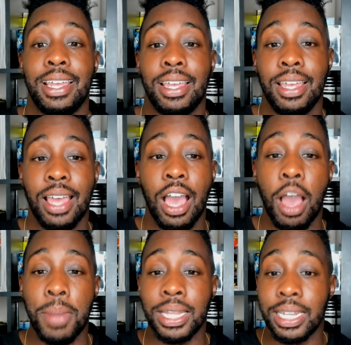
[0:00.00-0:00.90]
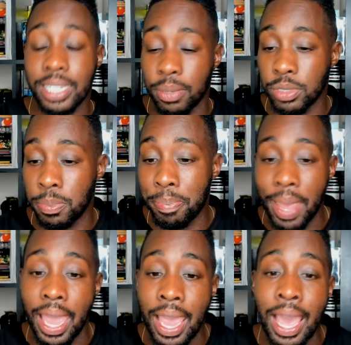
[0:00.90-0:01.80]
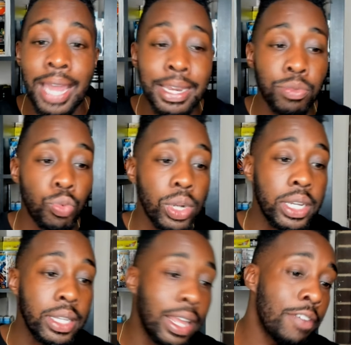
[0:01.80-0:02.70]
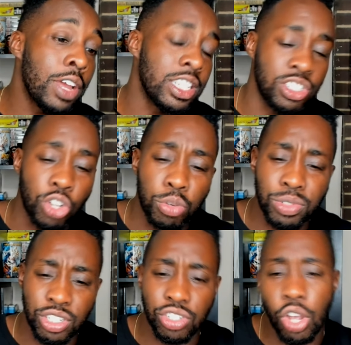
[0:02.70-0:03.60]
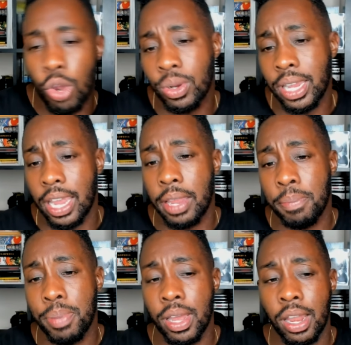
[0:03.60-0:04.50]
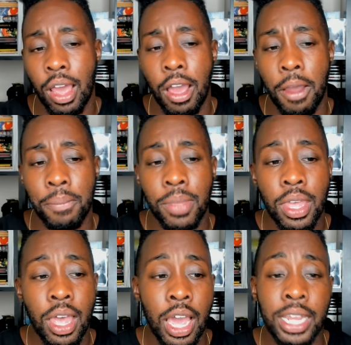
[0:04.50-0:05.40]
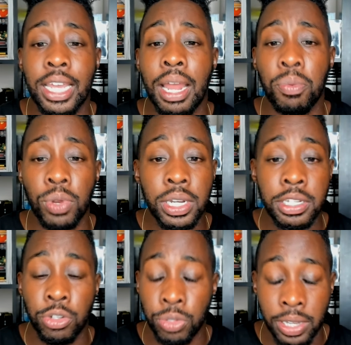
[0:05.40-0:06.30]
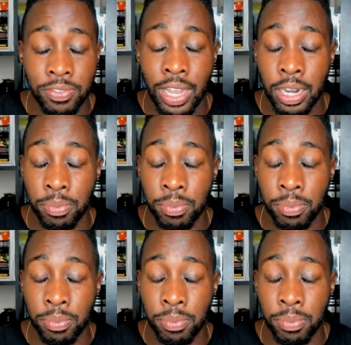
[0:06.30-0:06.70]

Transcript: Um, I didn't think it was bad. I didn't really love it. I just thought it was just okay. But um, again, I really do leave that up for